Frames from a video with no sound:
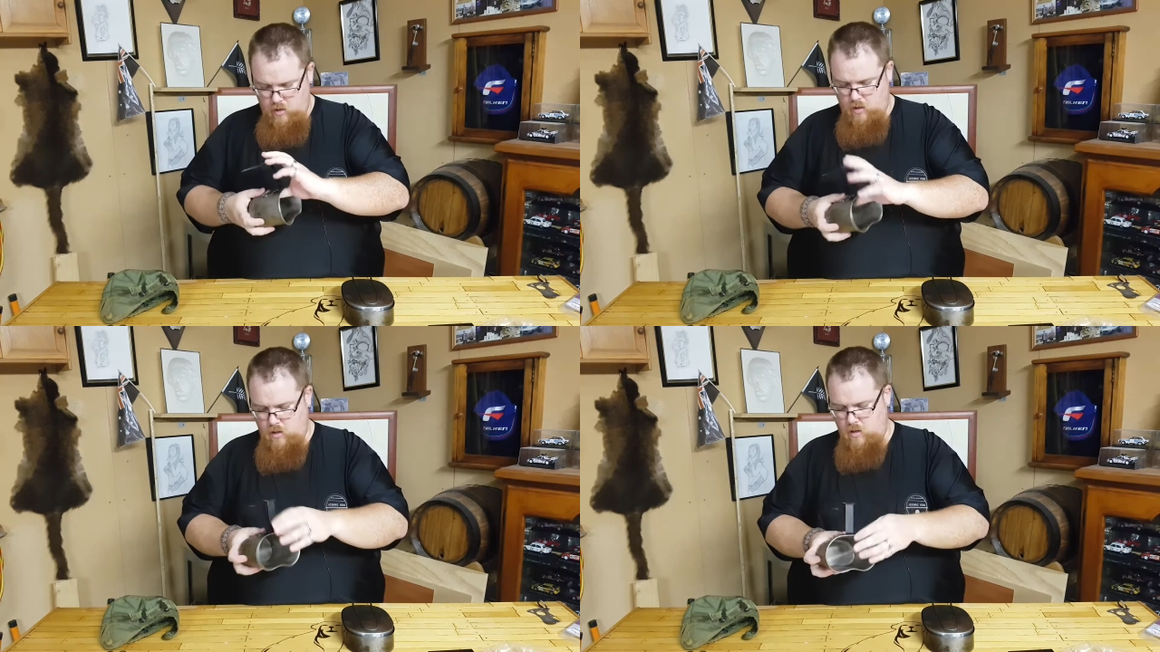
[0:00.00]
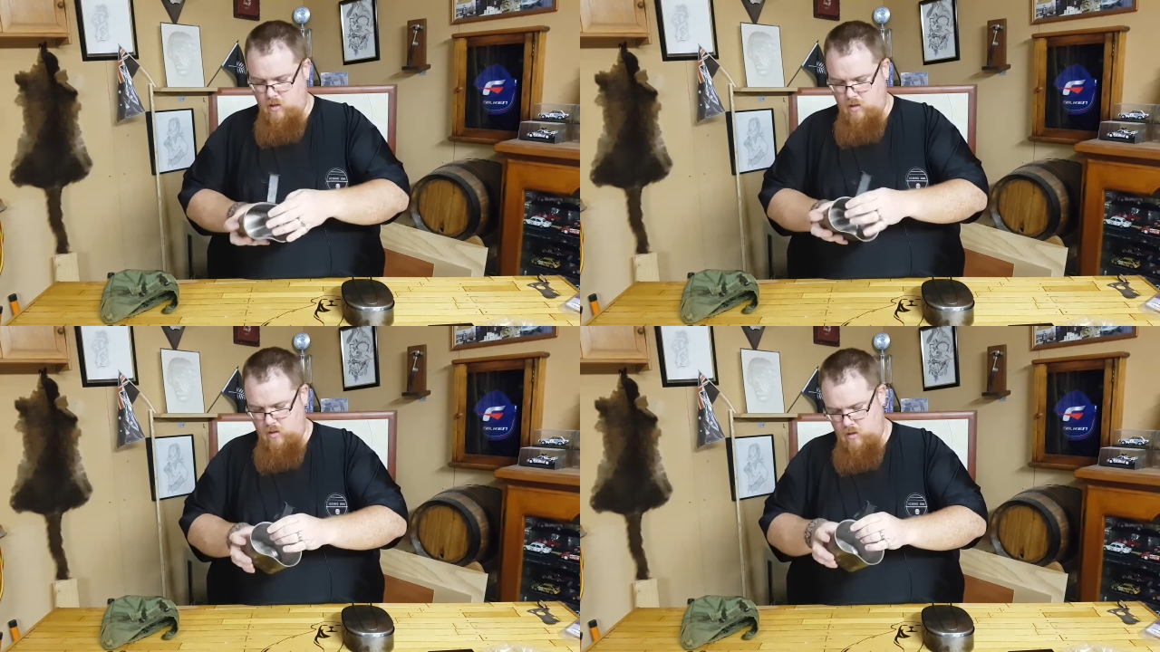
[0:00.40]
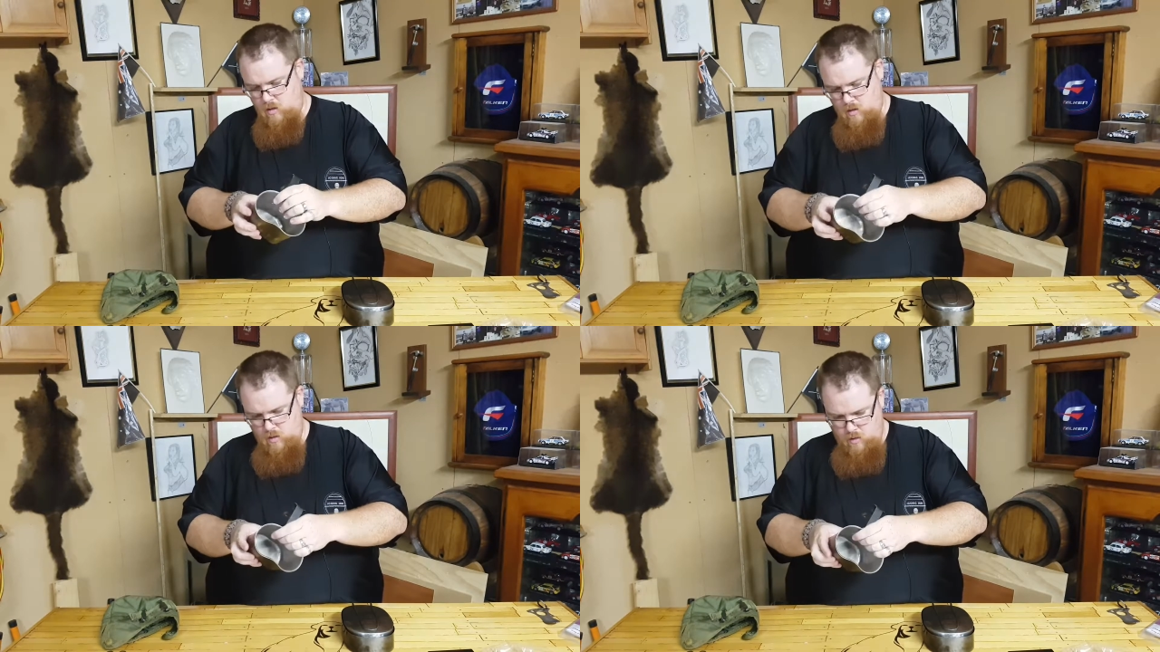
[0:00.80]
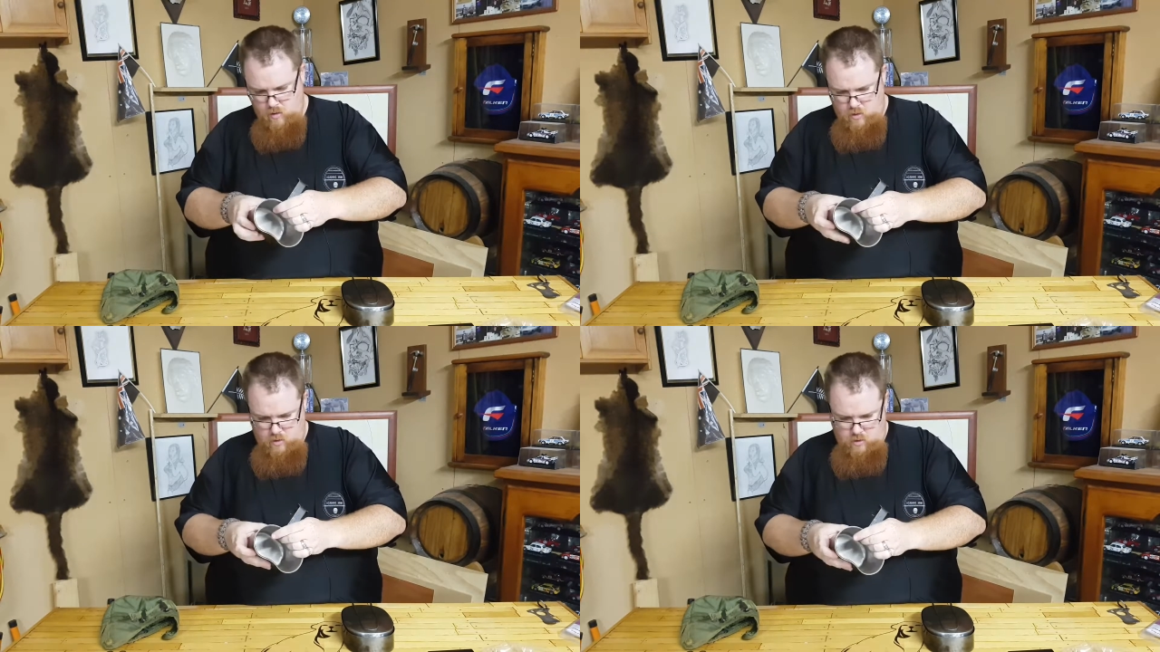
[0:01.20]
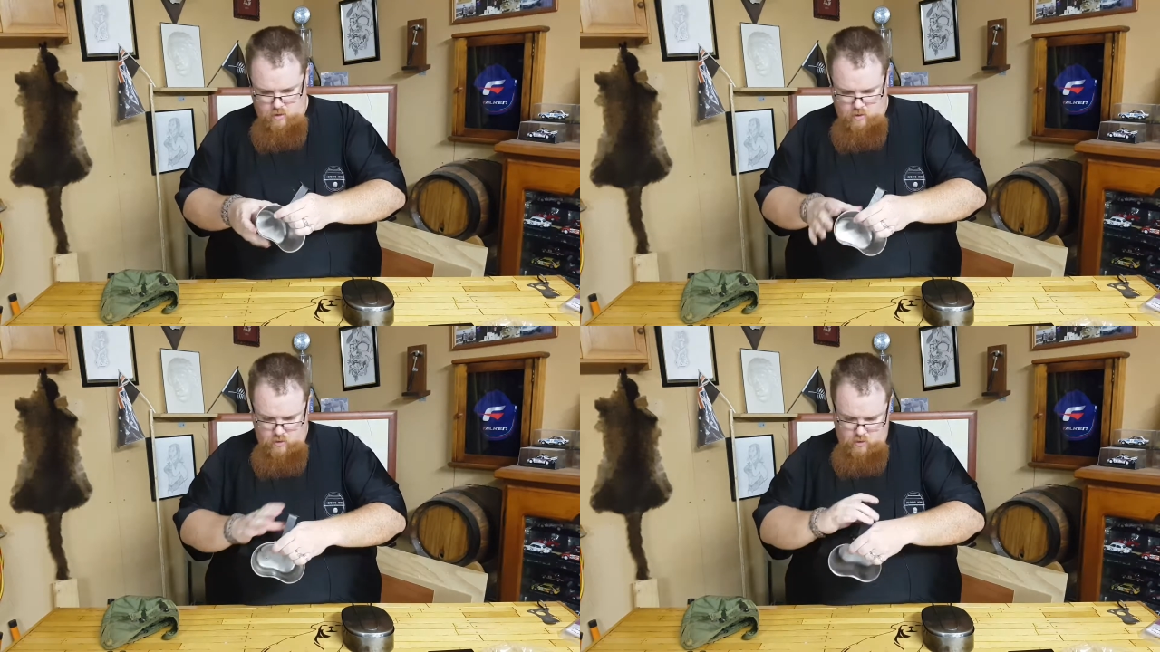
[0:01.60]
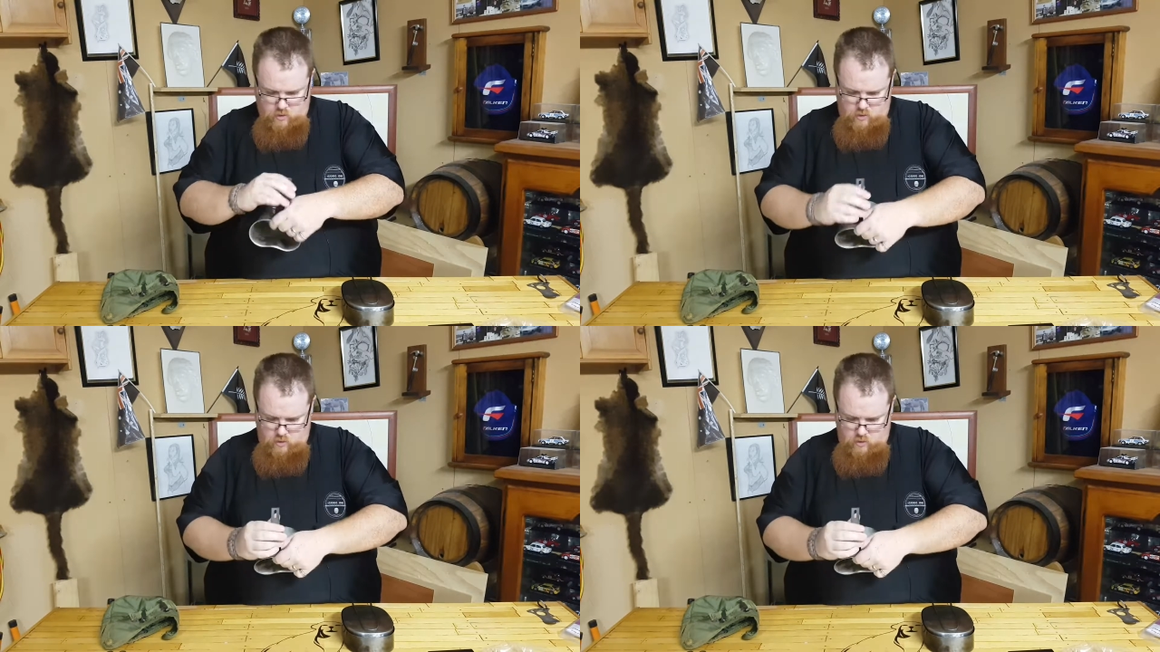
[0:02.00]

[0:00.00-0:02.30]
Nobody speaks.